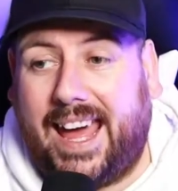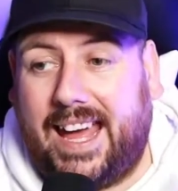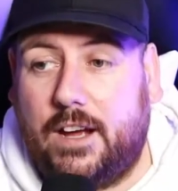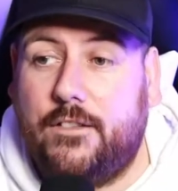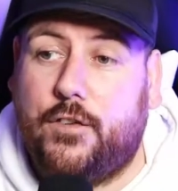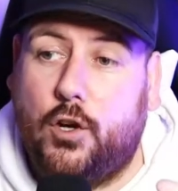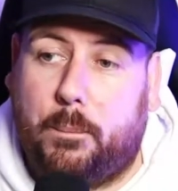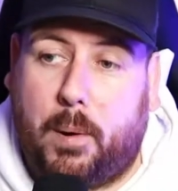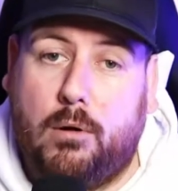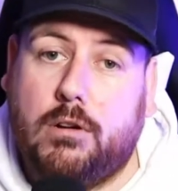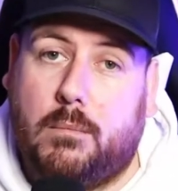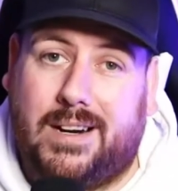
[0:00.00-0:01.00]
If your
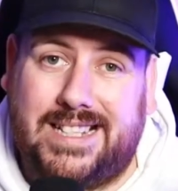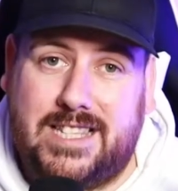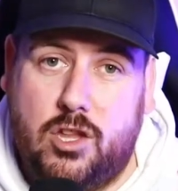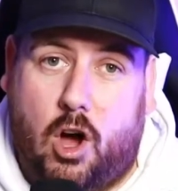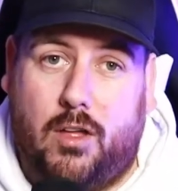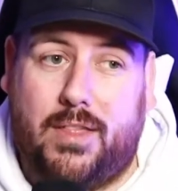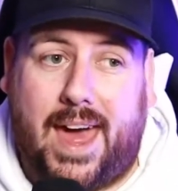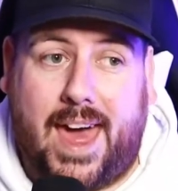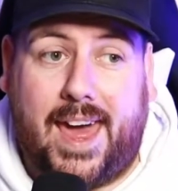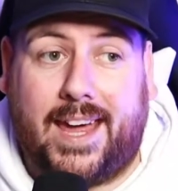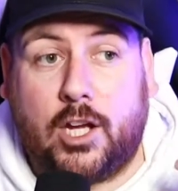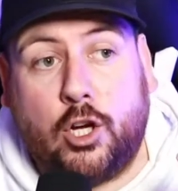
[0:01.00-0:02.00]
Pokemon is not
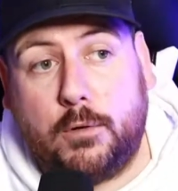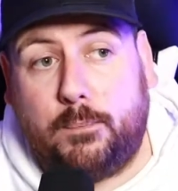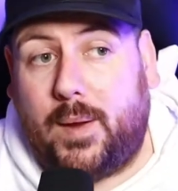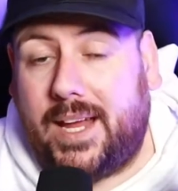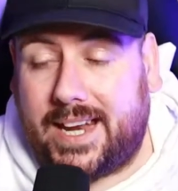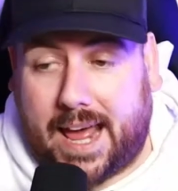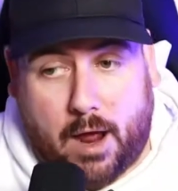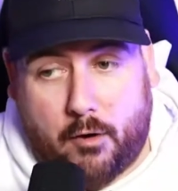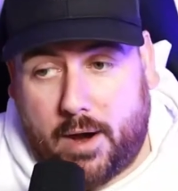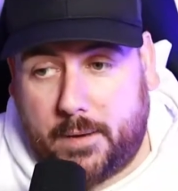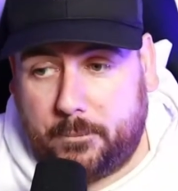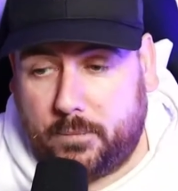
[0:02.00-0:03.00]
there, it could be an
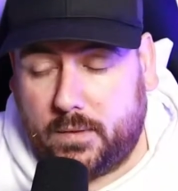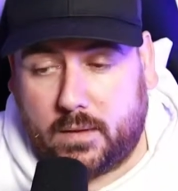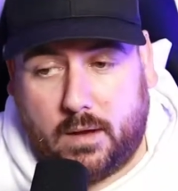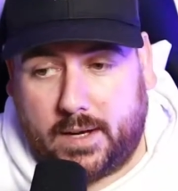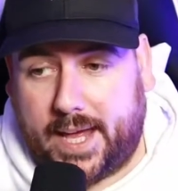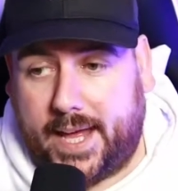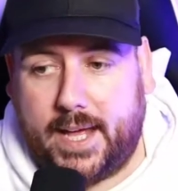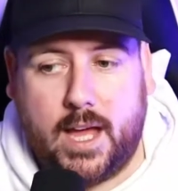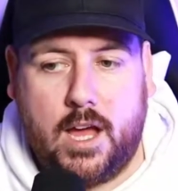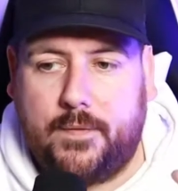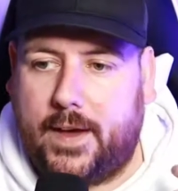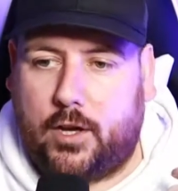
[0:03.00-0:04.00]
error. Okay,
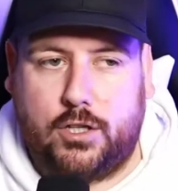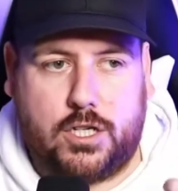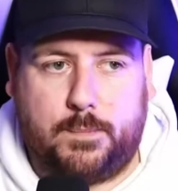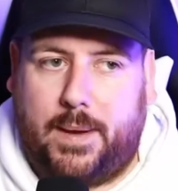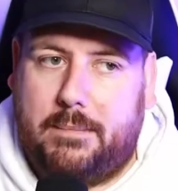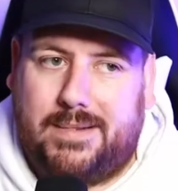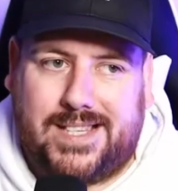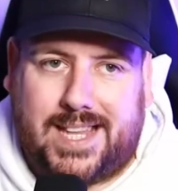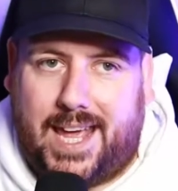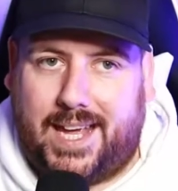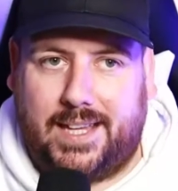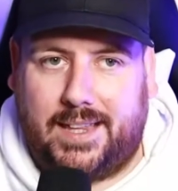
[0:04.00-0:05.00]
there could just be a
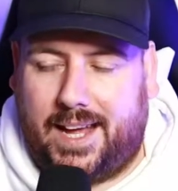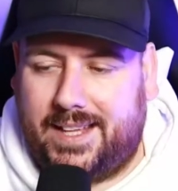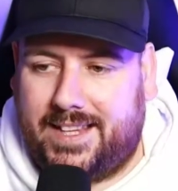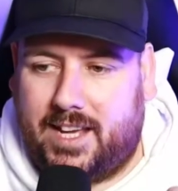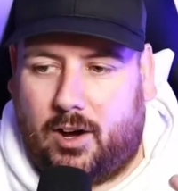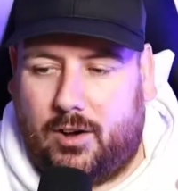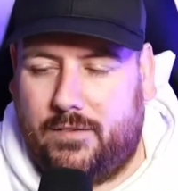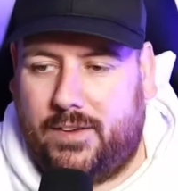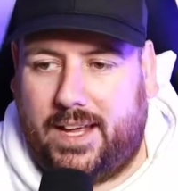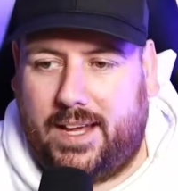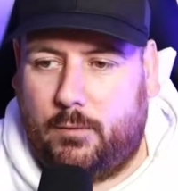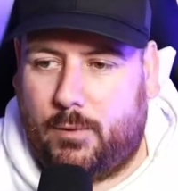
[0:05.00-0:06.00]
mistake in the
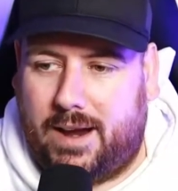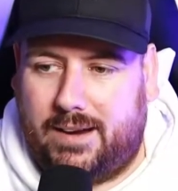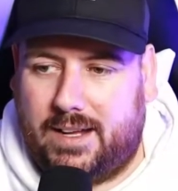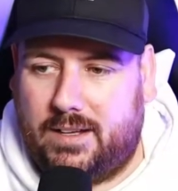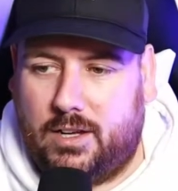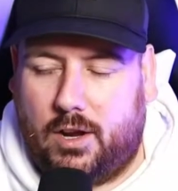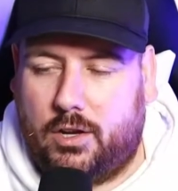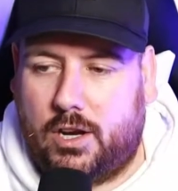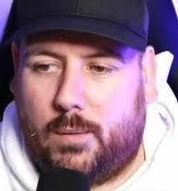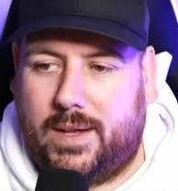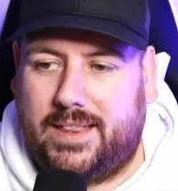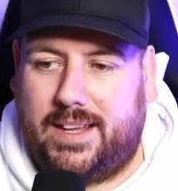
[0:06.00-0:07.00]
IV where
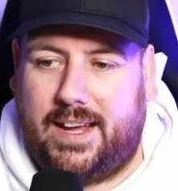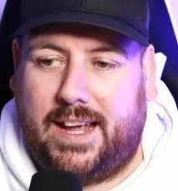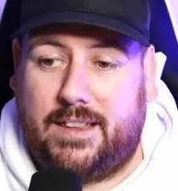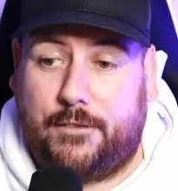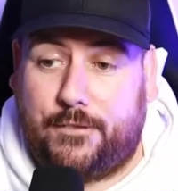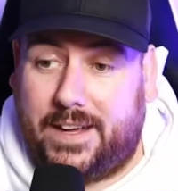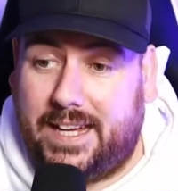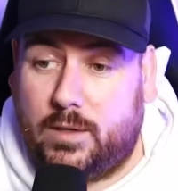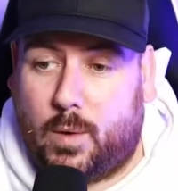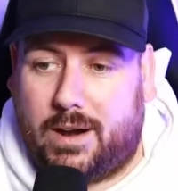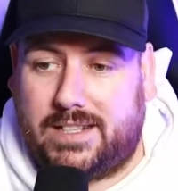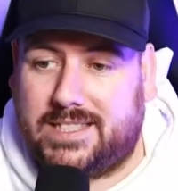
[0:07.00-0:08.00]
in the feed
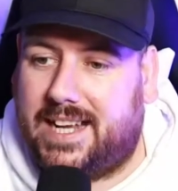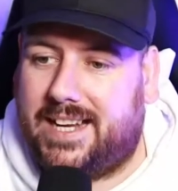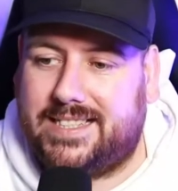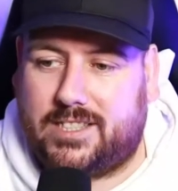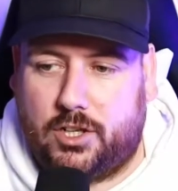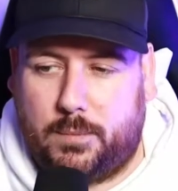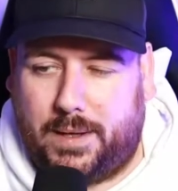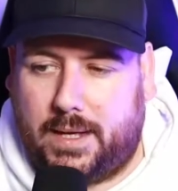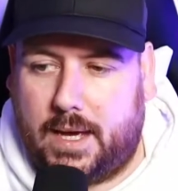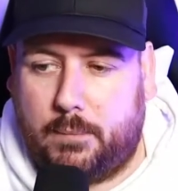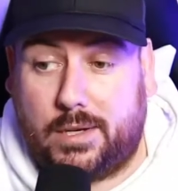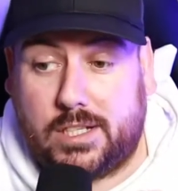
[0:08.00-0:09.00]
where it said it's going to be
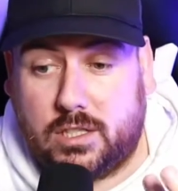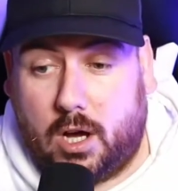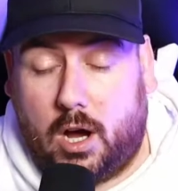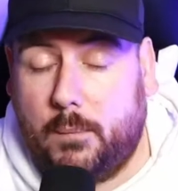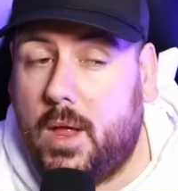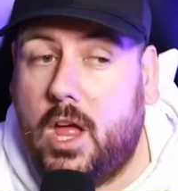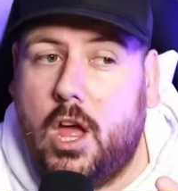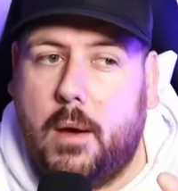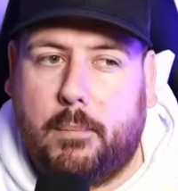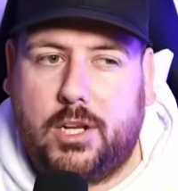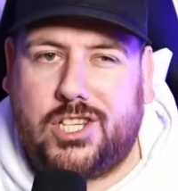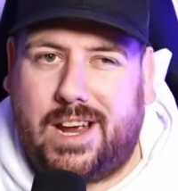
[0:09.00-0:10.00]
here, but it's not.
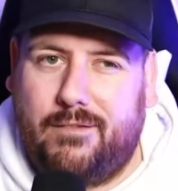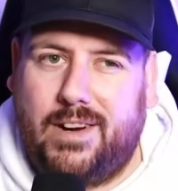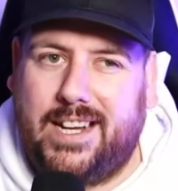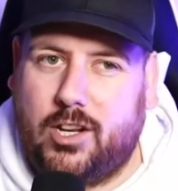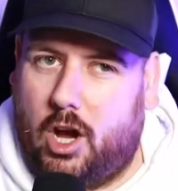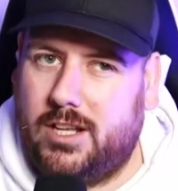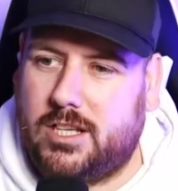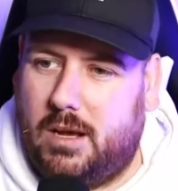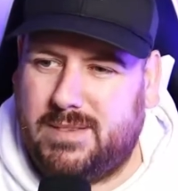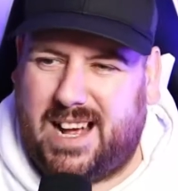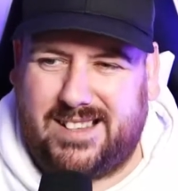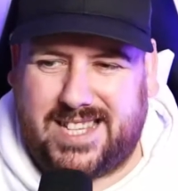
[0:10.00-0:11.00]
But generally, 9
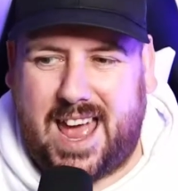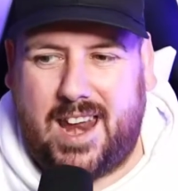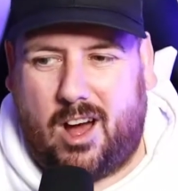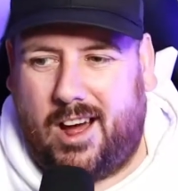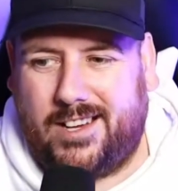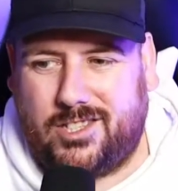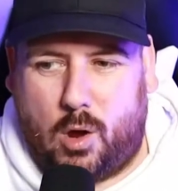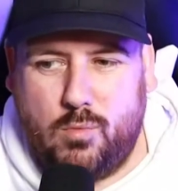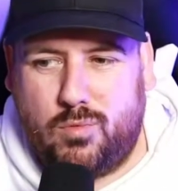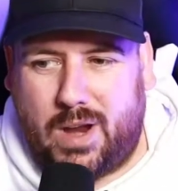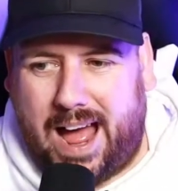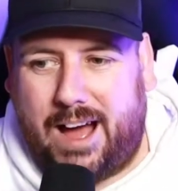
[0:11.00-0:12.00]
times out of 10, I
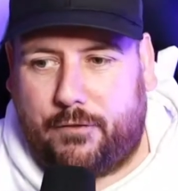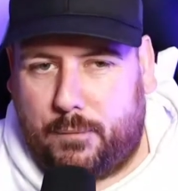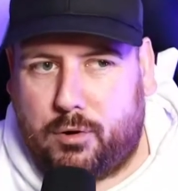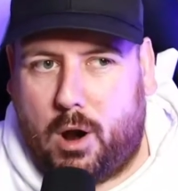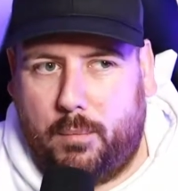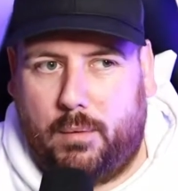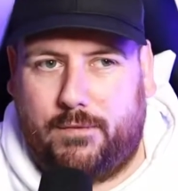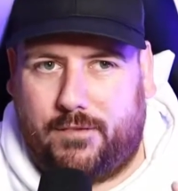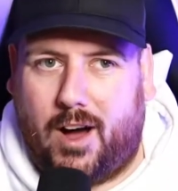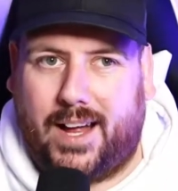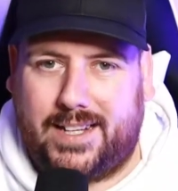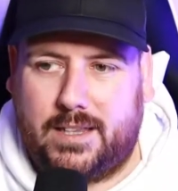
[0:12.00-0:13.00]
don't have a problem
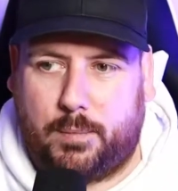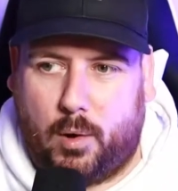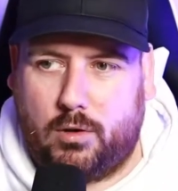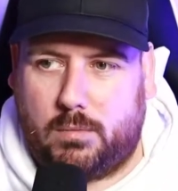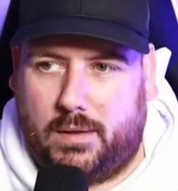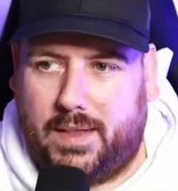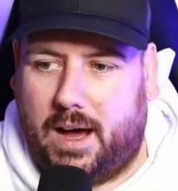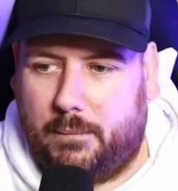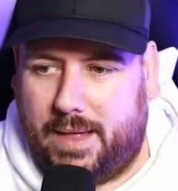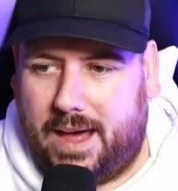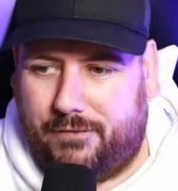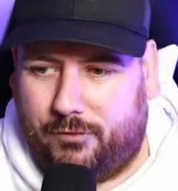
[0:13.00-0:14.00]
finding the Pokemon that
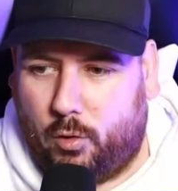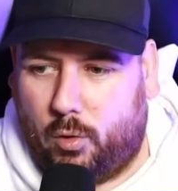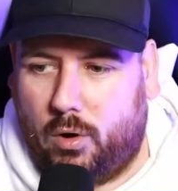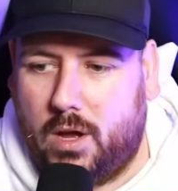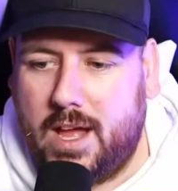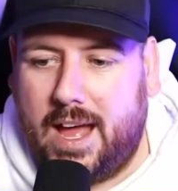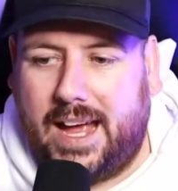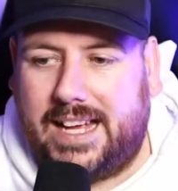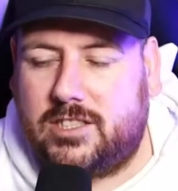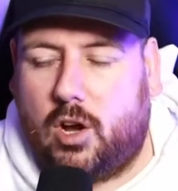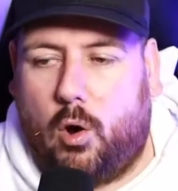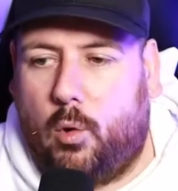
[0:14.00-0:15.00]
I'm there for.
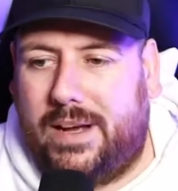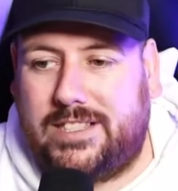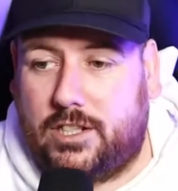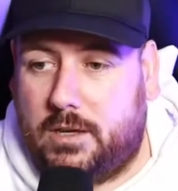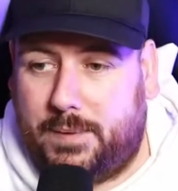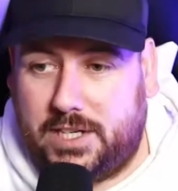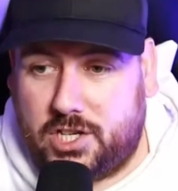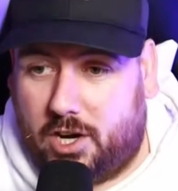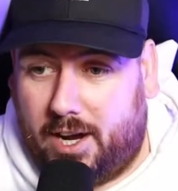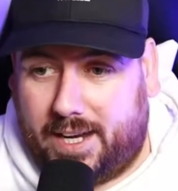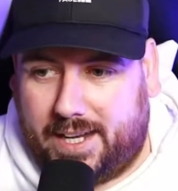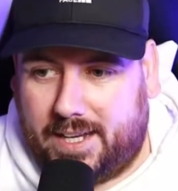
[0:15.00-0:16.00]
It's not always going to be
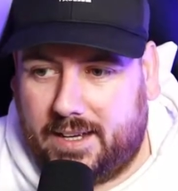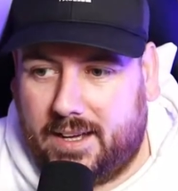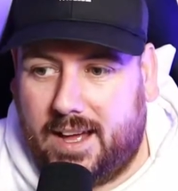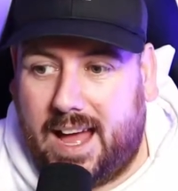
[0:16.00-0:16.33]
shiny.